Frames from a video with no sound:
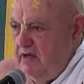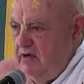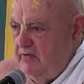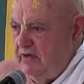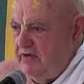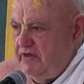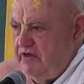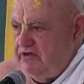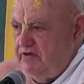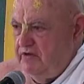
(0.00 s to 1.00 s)
You know about
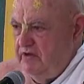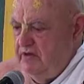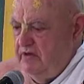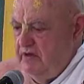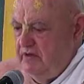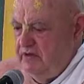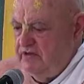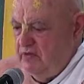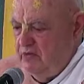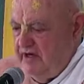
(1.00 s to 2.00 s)
these,
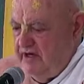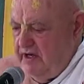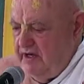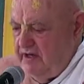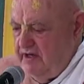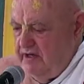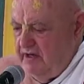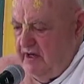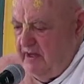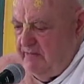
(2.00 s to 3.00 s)
there's a way that
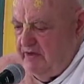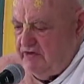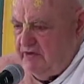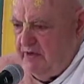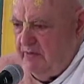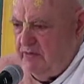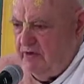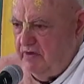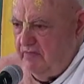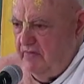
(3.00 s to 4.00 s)
it happens to
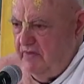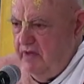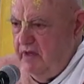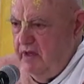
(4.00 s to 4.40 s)
people um,